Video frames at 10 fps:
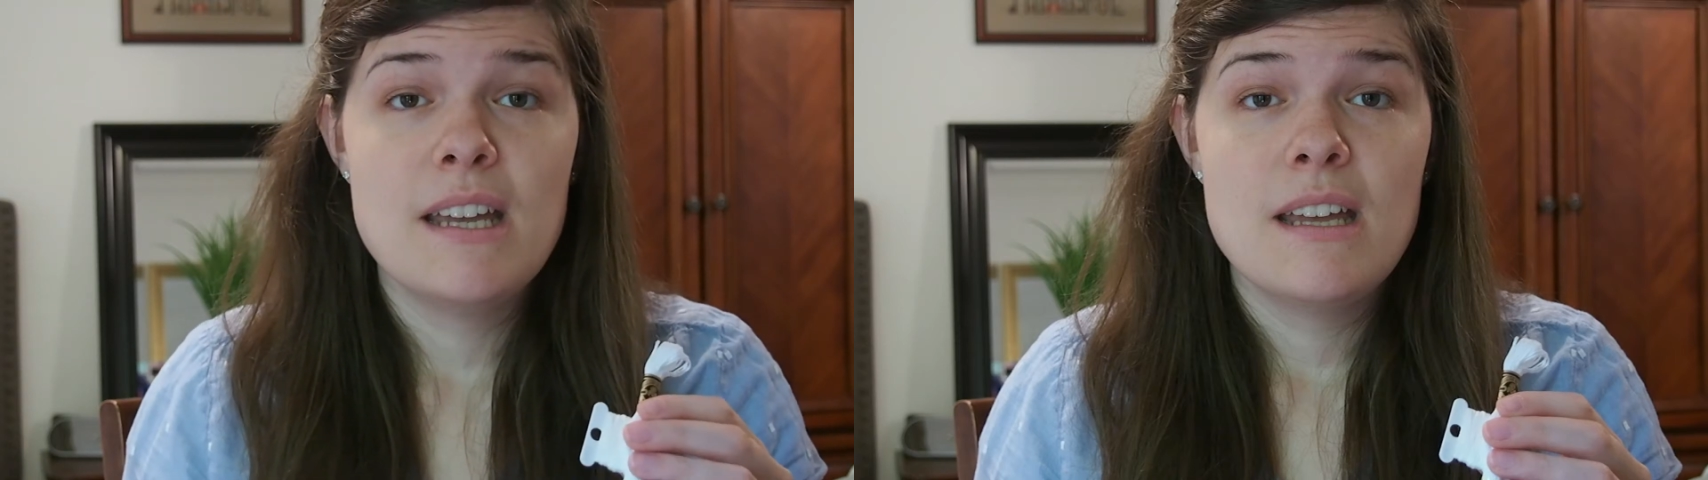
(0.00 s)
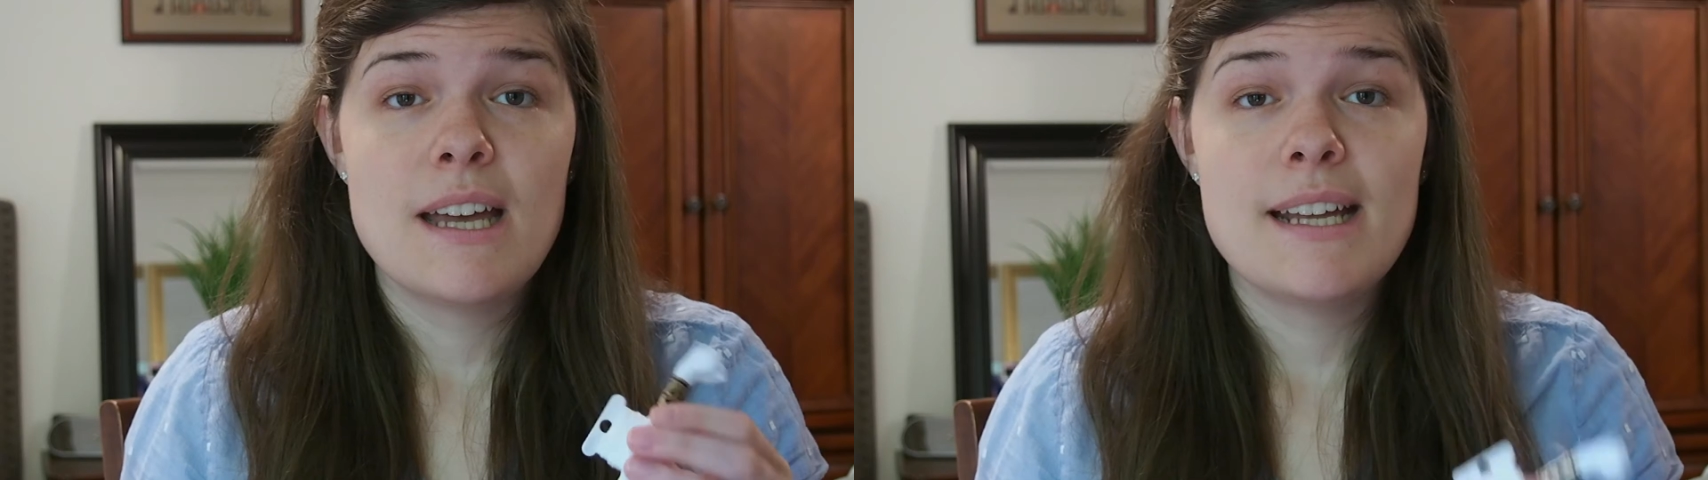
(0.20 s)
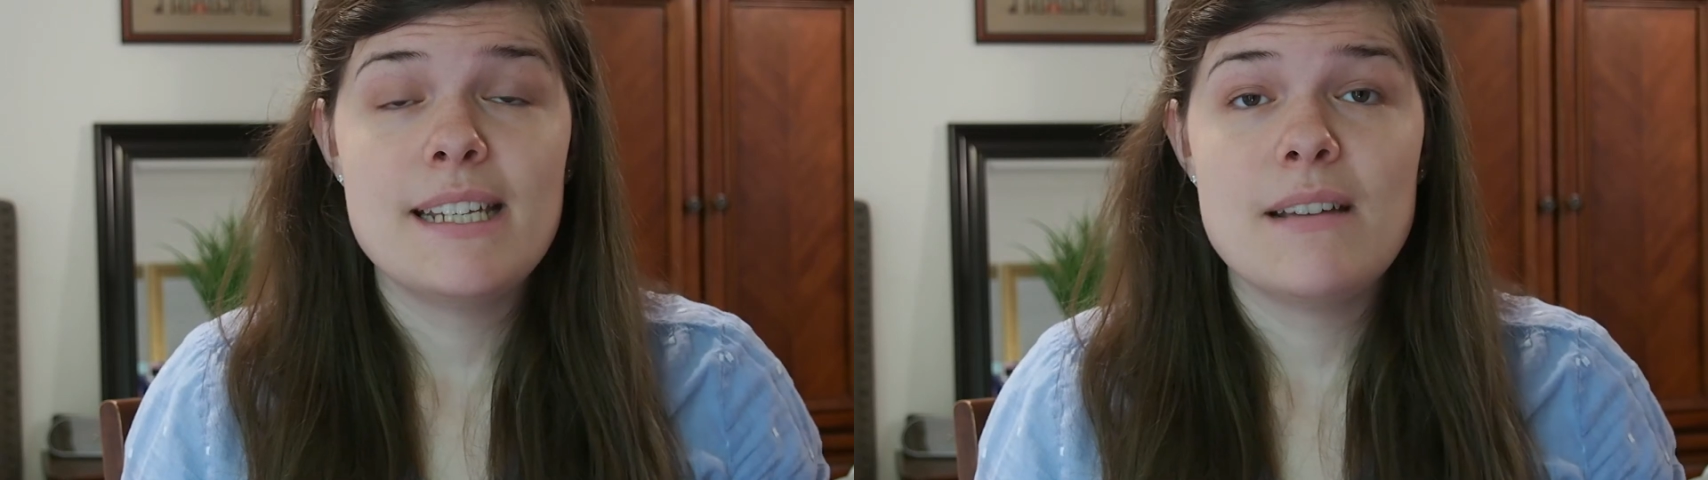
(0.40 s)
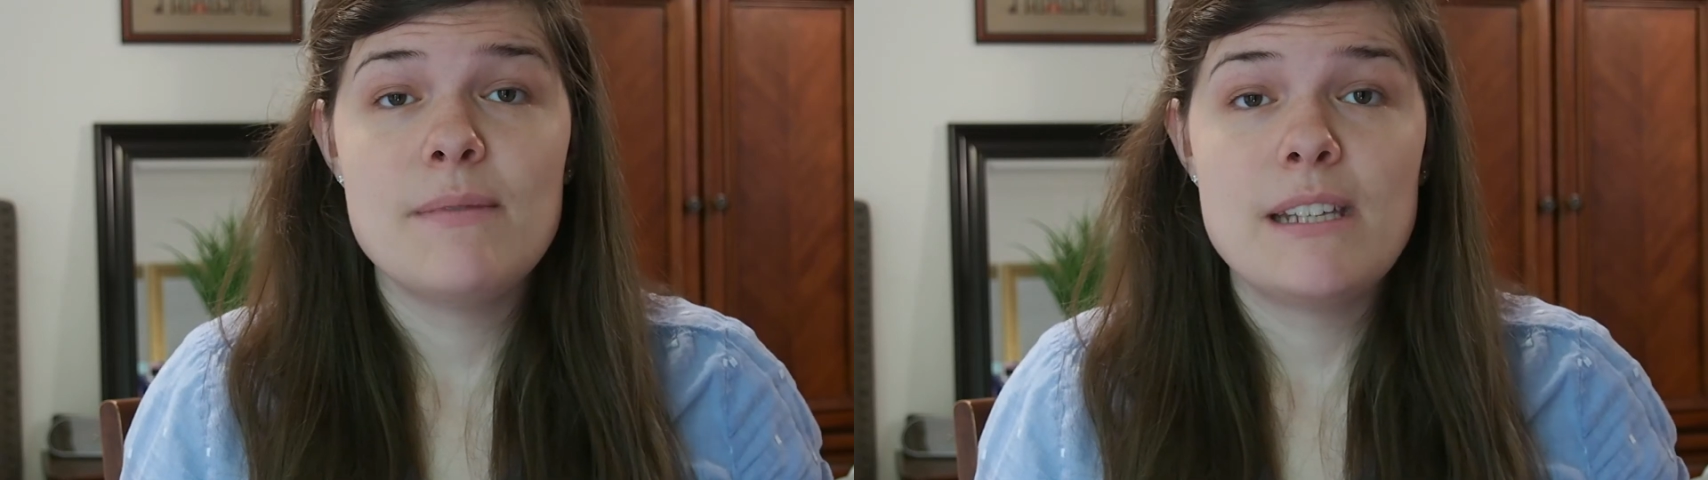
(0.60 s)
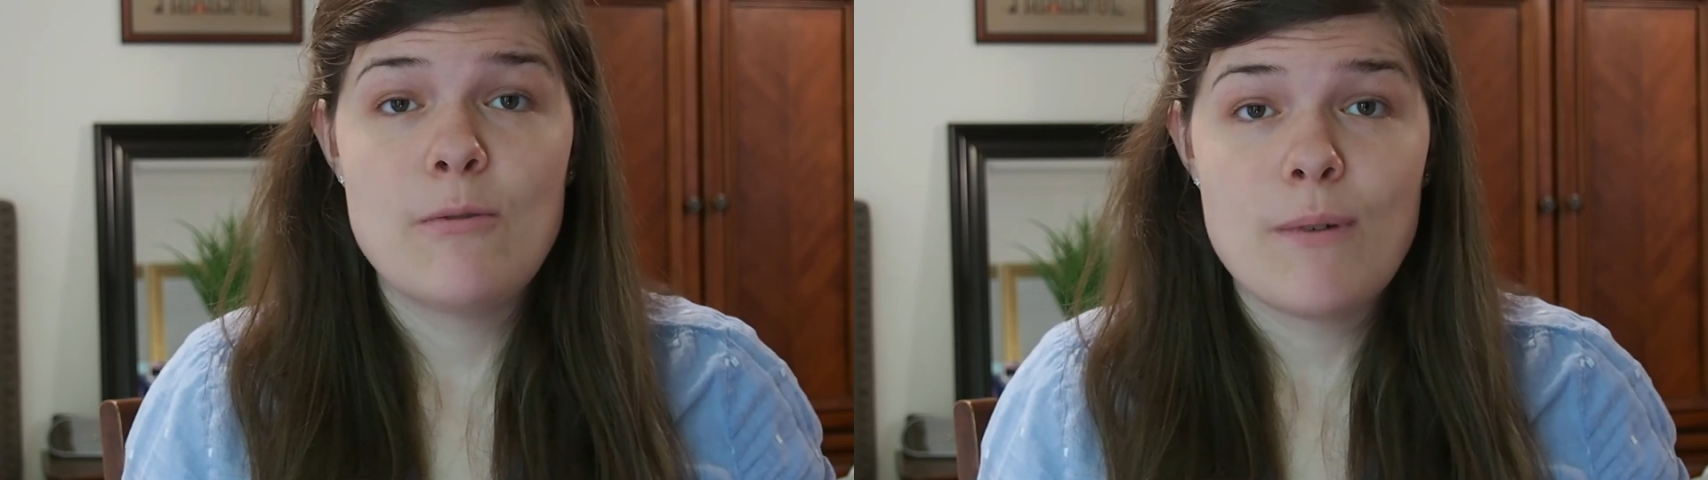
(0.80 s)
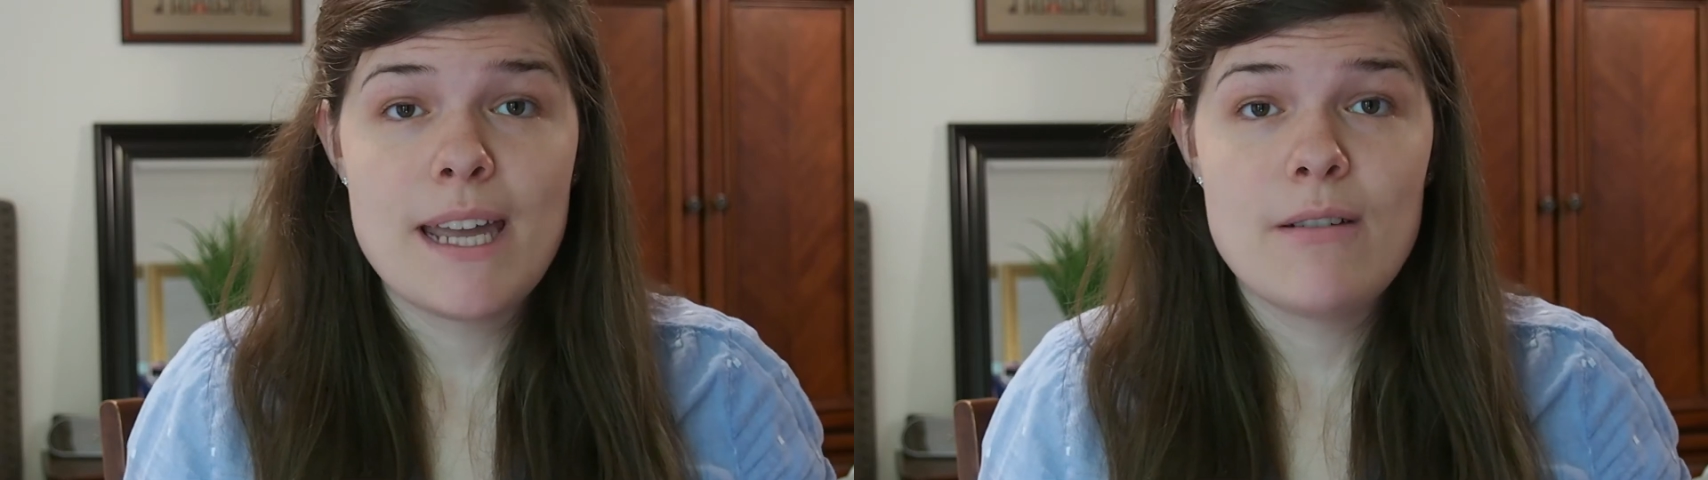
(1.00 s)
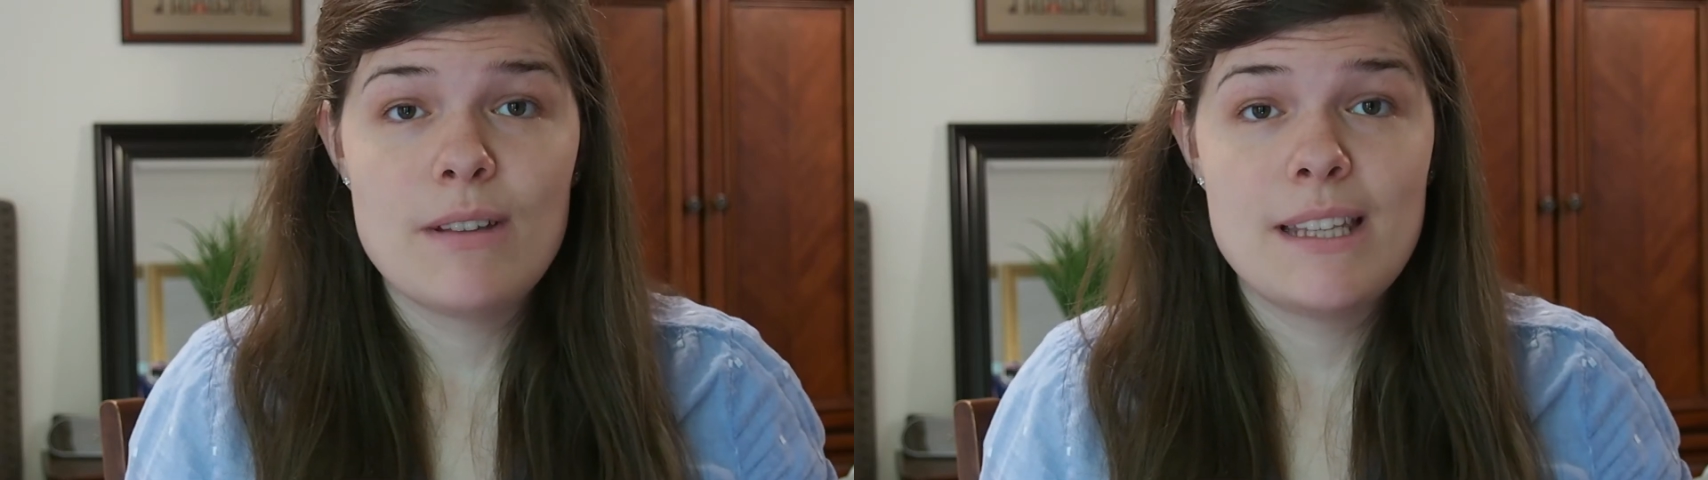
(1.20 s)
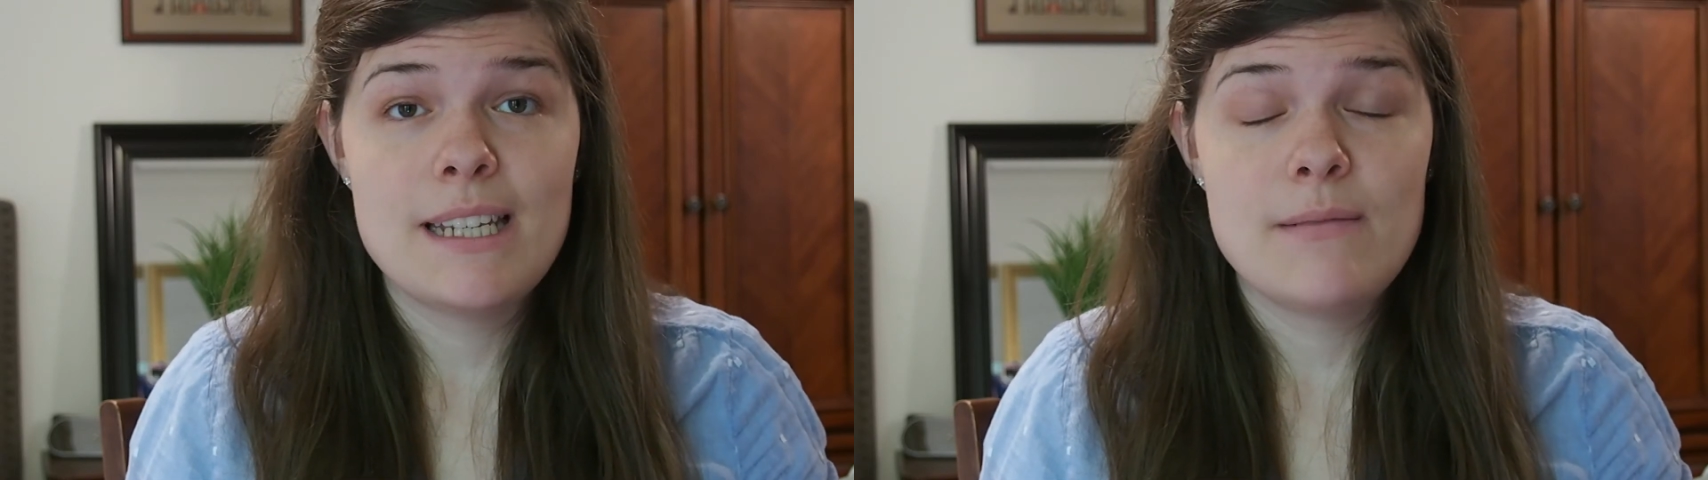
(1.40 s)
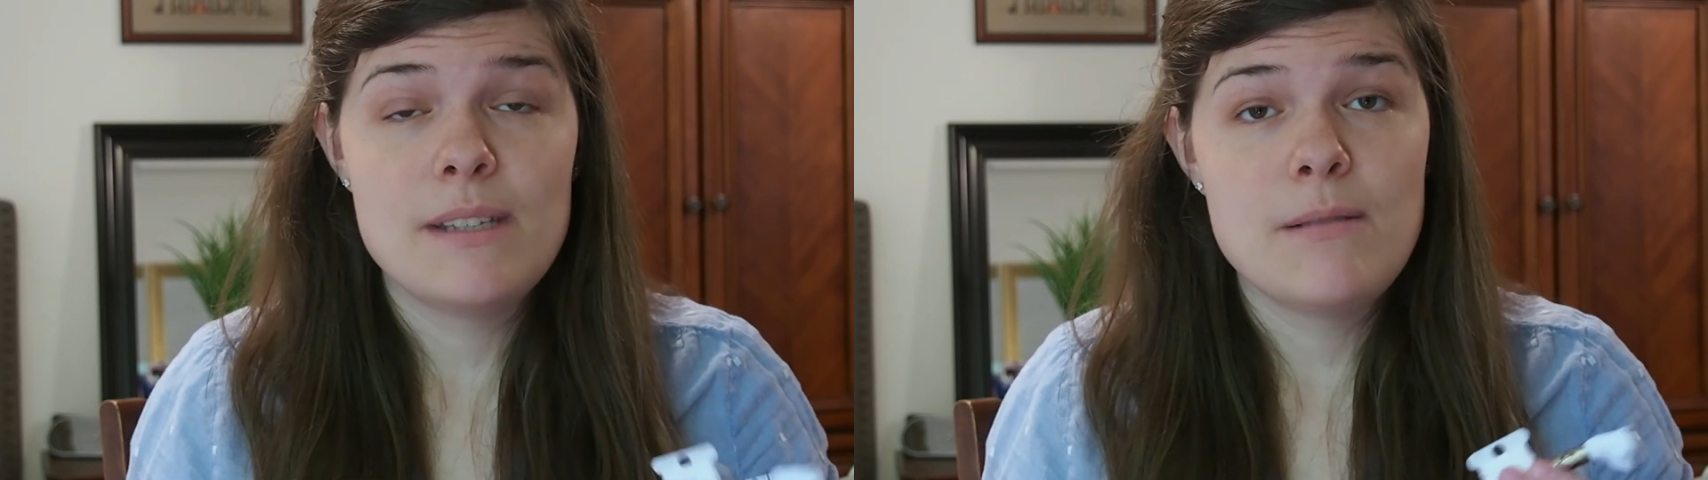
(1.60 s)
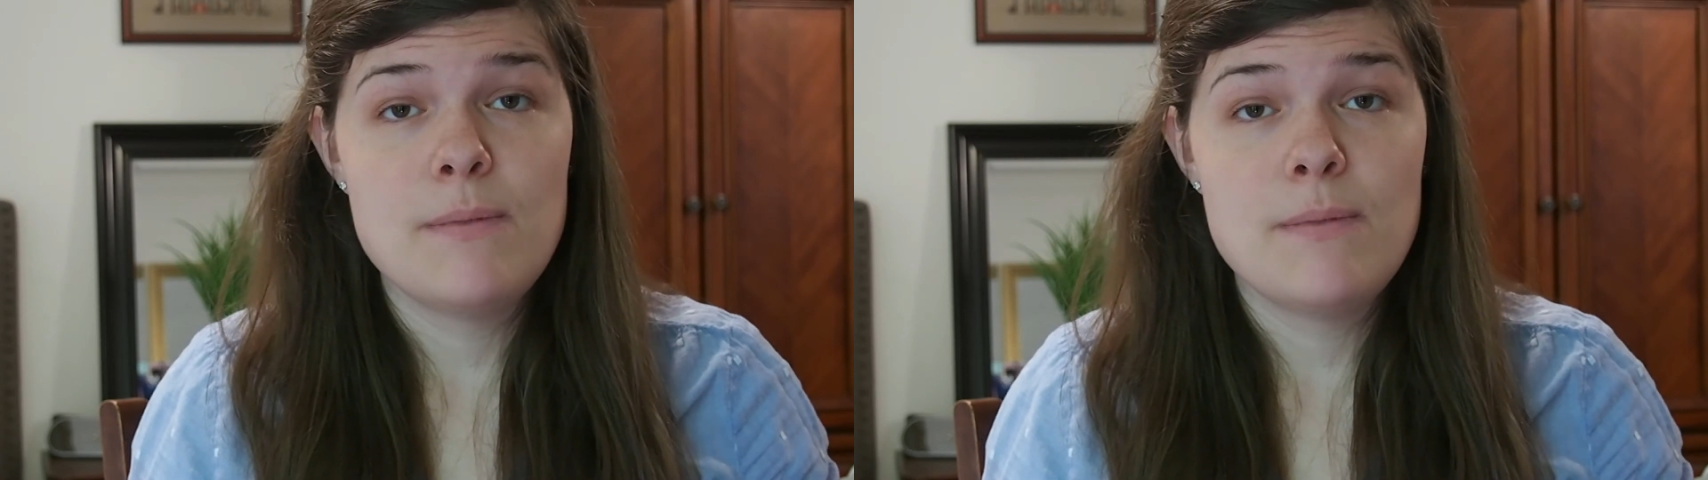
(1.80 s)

DMC white with the DMC